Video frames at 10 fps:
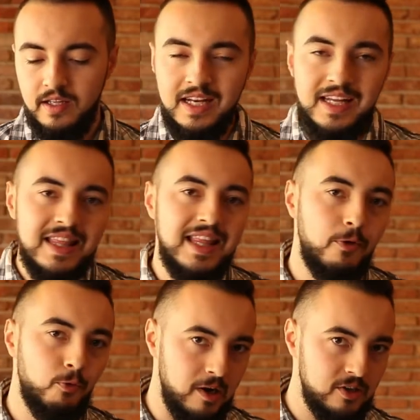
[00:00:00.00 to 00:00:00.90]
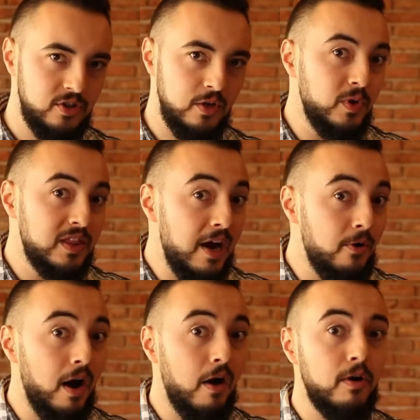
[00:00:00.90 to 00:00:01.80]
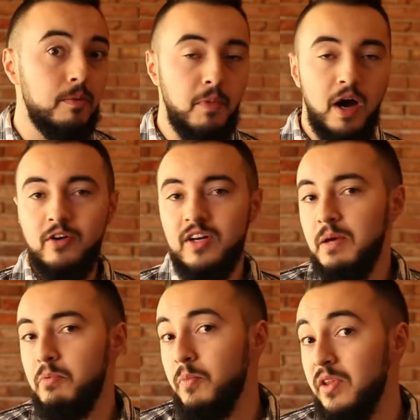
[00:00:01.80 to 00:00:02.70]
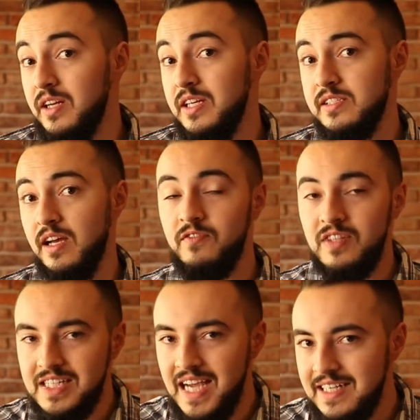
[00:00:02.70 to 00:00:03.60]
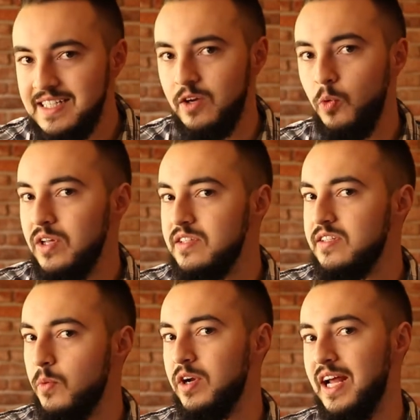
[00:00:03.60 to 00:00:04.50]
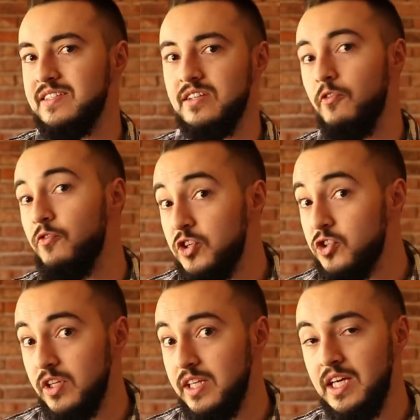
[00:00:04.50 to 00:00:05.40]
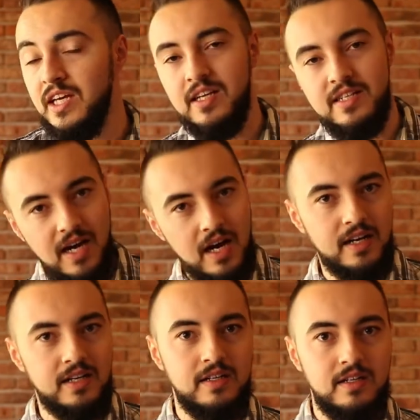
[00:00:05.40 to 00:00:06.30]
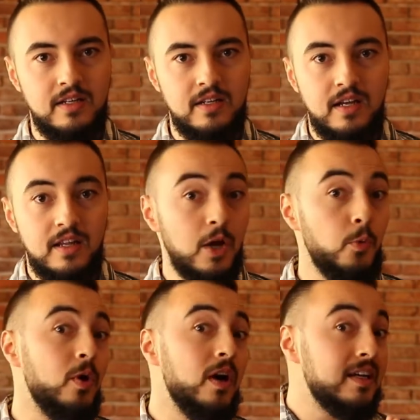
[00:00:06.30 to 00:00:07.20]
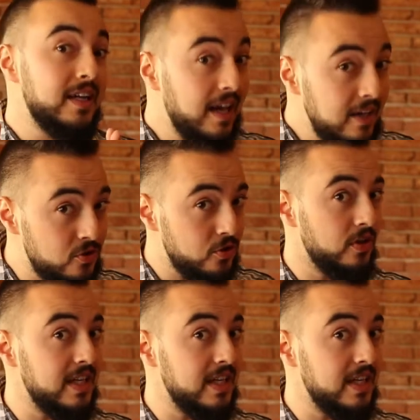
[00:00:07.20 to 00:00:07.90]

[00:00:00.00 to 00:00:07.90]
And in that rush, and without our modern capabilities of detecting when someone has officially died, there were occasional